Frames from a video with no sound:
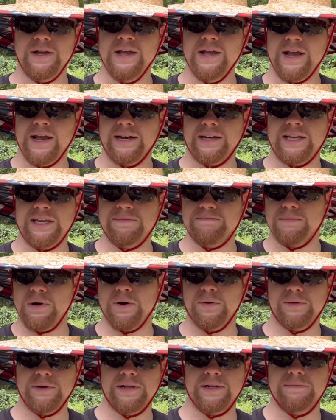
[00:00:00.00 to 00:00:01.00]
and keep
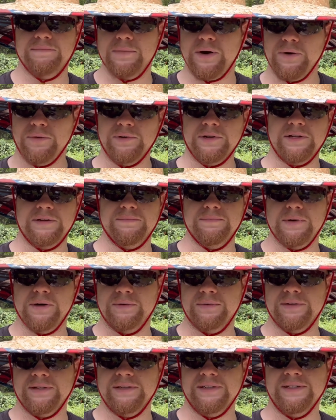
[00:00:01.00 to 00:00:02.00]
mowing it and mowing it and
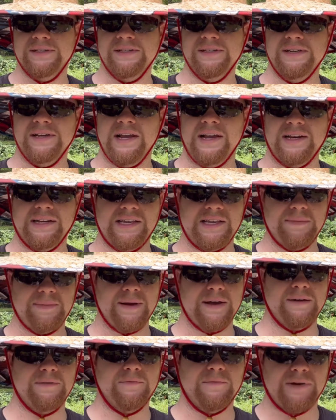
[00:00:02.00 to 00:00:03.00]
mowing it and keep
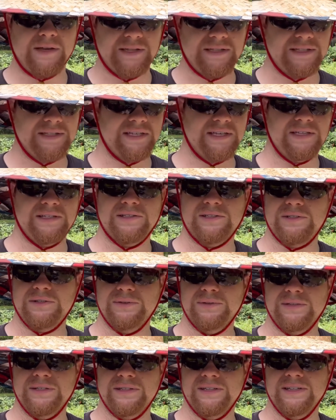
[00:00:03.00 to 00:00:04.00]
adding weed seeds
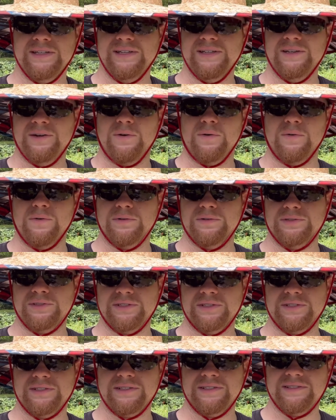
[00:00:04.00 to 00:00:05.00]
to it, or
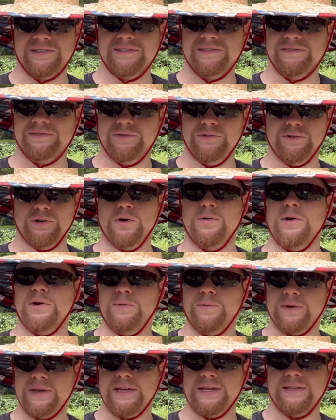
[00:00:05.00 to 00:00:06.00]
just
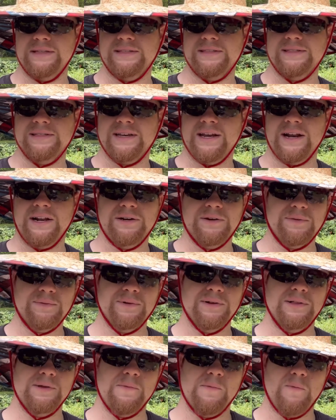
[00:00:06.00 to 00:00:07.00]
growing weeds. And I don't
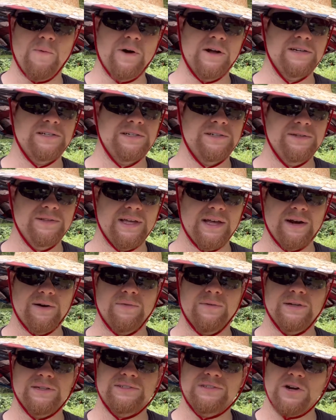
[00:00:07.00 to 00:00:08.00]
really want to do that. I
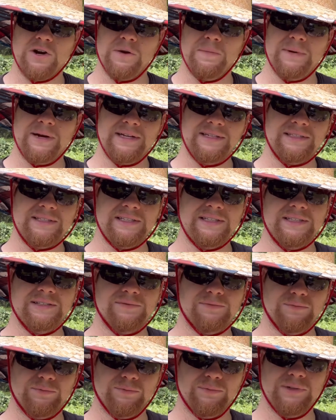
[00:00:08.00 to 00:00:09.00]
want to terminate
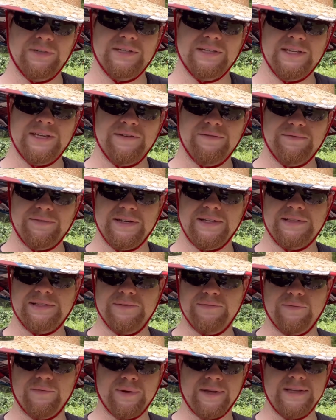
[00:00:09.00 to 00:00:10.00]
these really
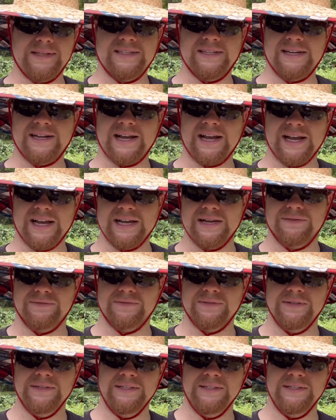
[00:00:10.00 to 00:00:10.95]
invasive weeds that I have.